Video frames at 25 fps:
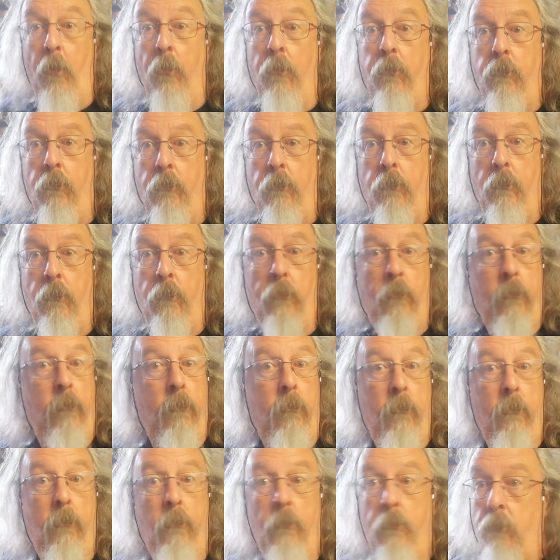Ooh,
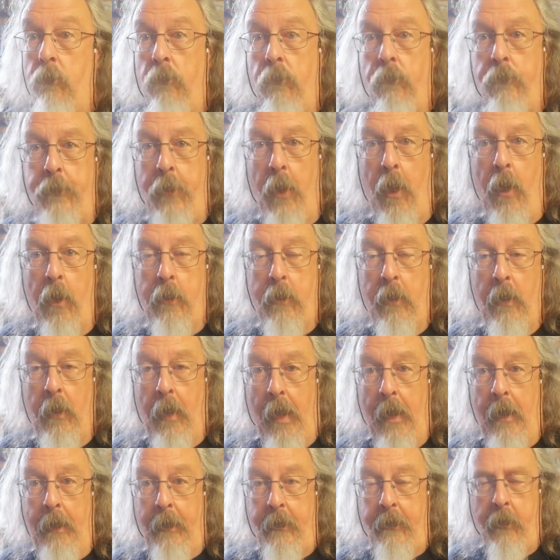dark and
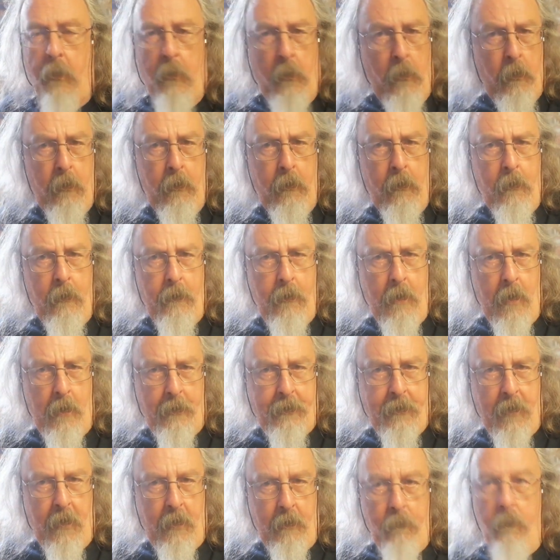light.
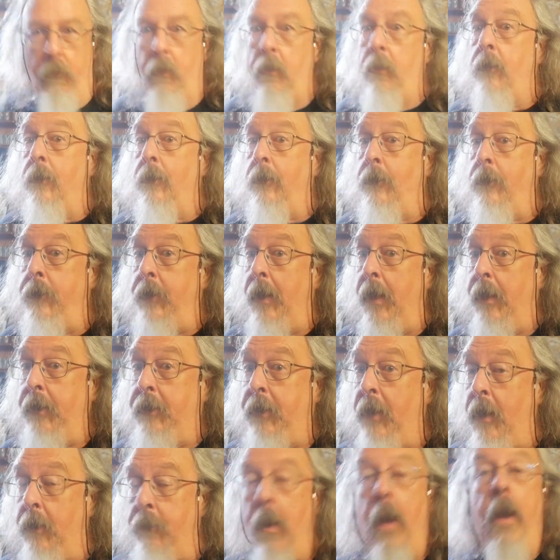Nighttime,
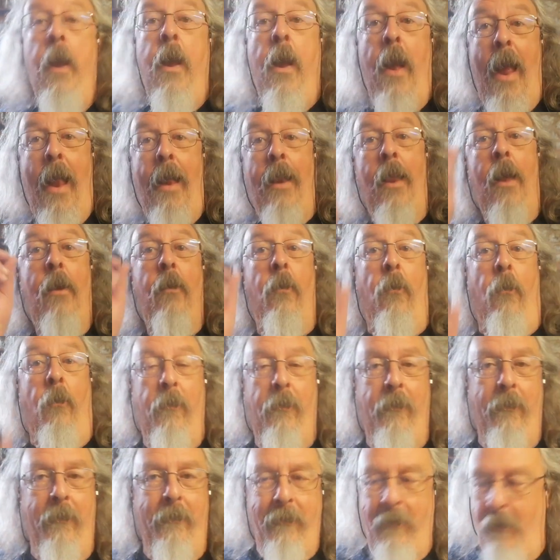daytime. Hello,
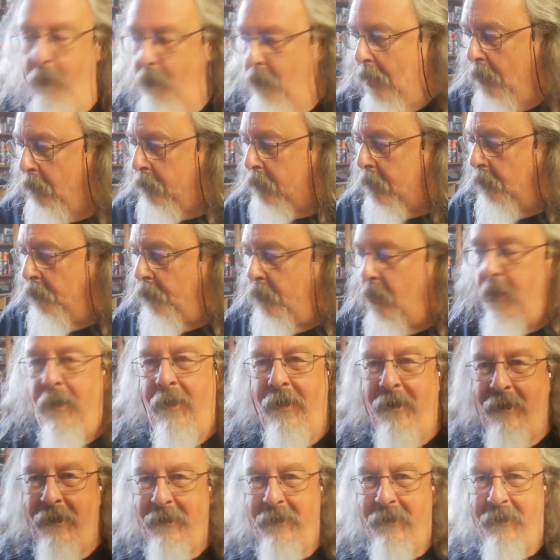and welcome
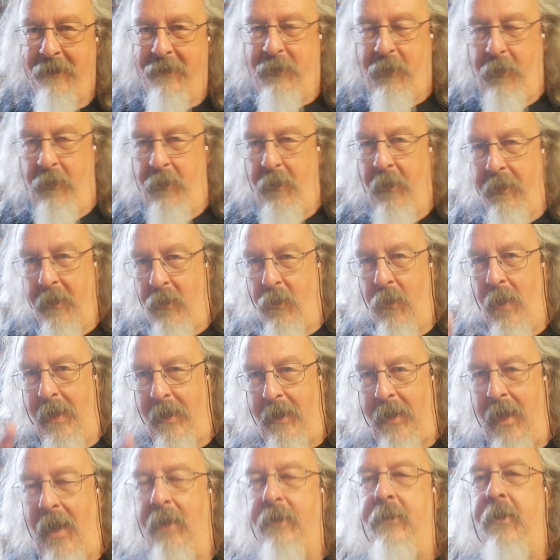to another
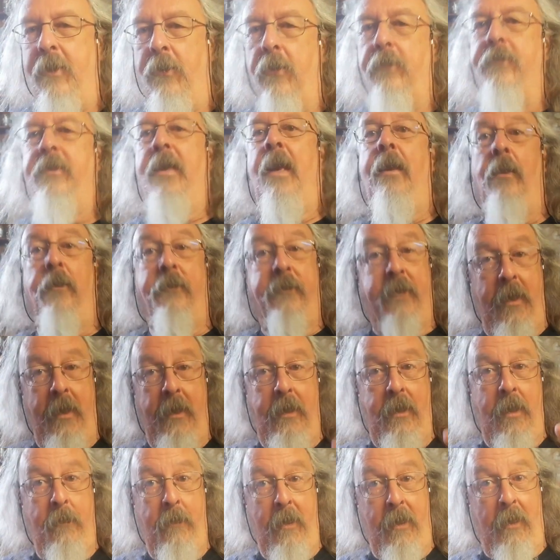quick Andy Does Ales
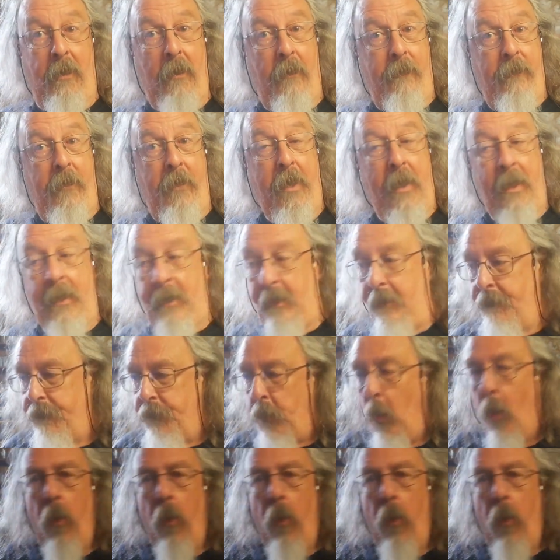in the middle of the day.